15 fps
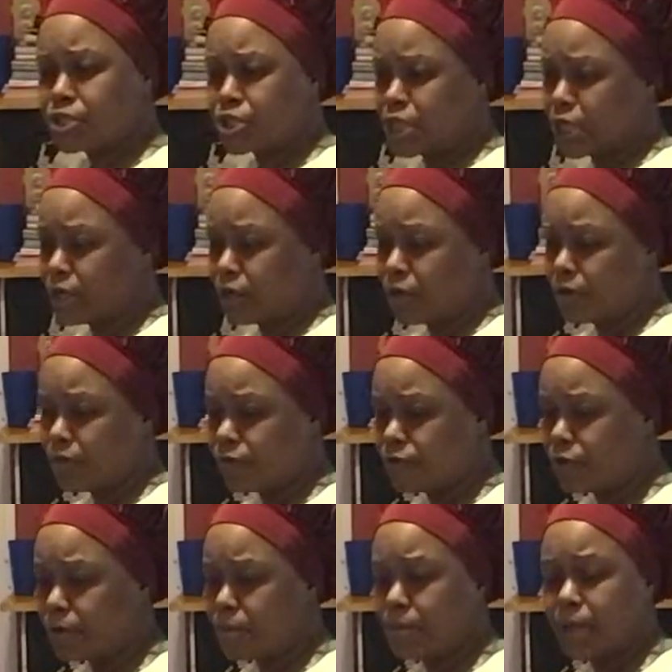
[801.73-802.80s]
here
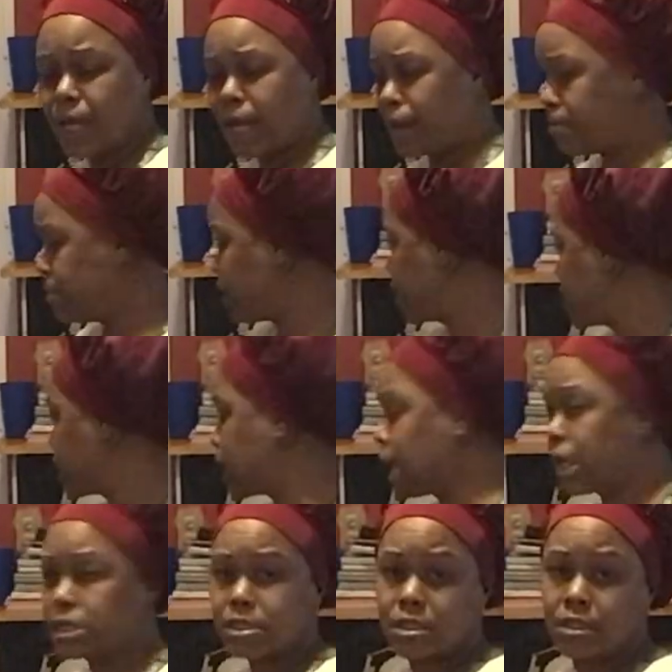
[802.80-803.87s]
from at Mi
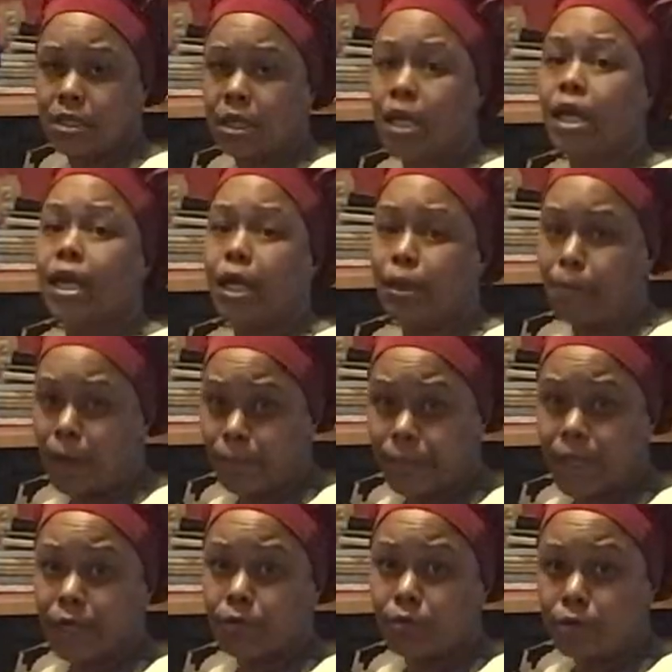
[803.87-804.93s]
Casa in my
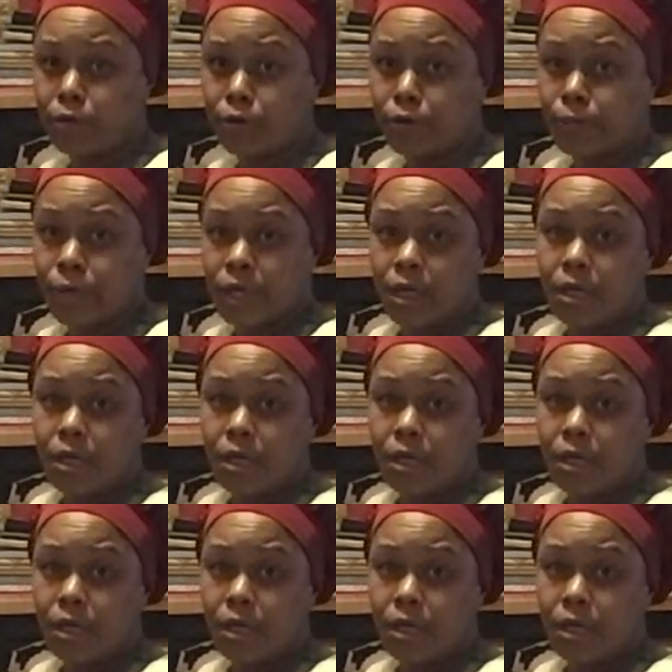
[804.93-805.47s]
bedroom,